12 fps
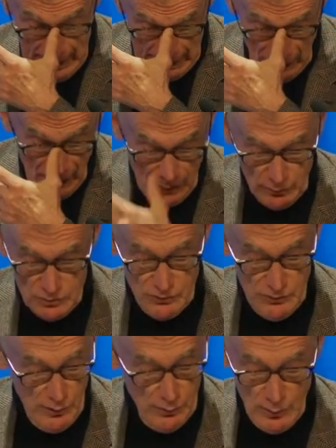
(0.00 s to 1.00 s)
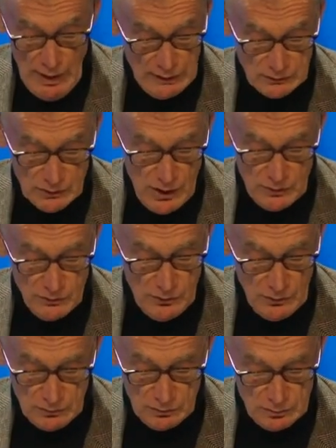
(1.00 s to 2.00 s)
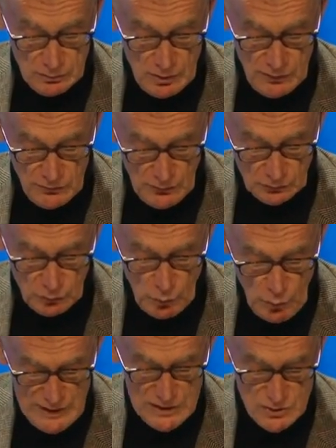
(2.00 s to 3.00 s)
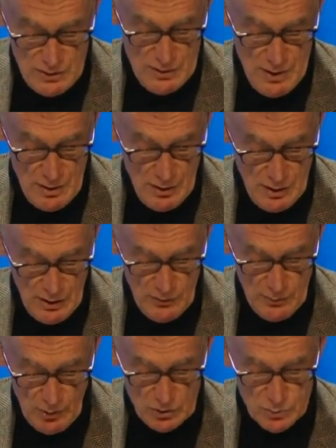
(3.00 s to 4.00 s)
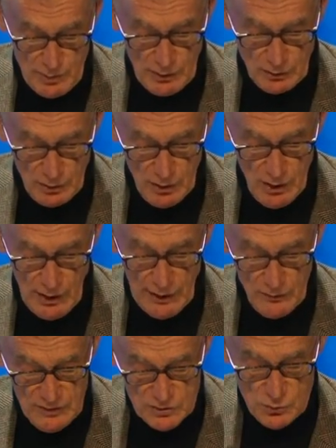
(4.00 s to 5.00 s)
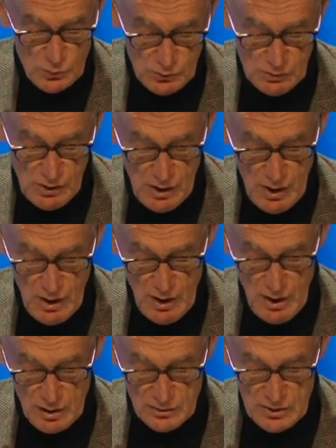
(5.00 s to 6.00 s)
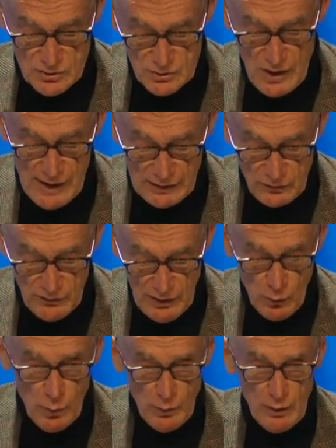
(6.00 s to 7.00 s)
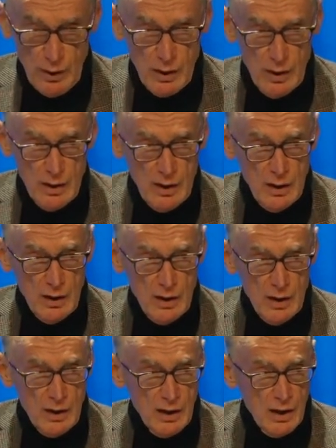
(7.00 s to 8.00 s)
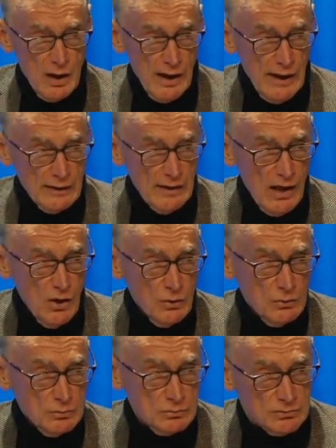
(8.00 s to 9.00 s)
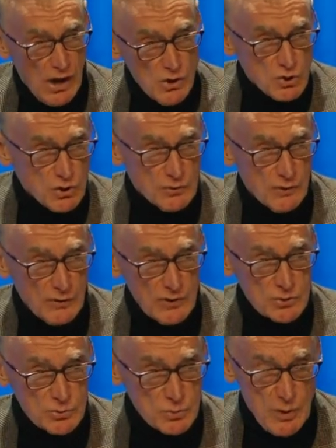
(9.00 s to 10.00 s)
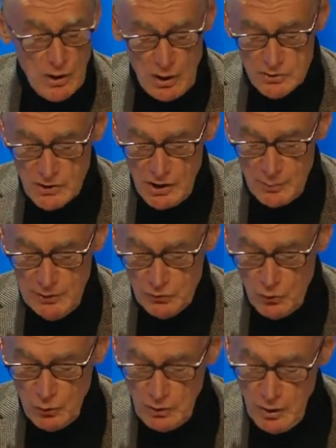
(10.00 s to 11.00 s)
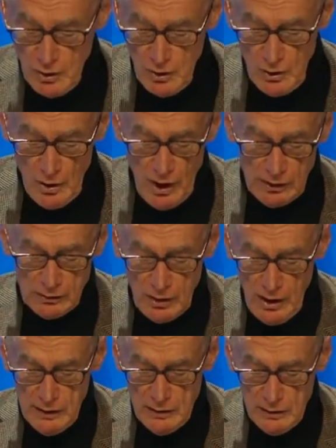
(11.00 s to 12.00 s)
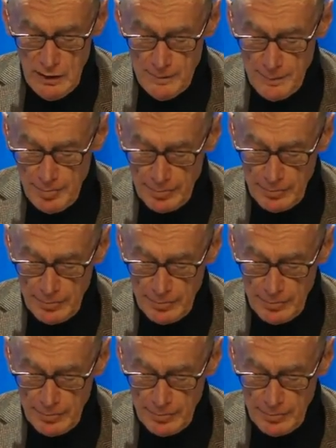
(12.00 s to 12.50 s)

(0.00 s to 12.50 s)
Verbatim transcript: And I was very reluctant. I felt, I felt queasy at the prospect. I had a visceral dislike of heroin. I had no notion that this was where I was going to be drawn. I, I, um,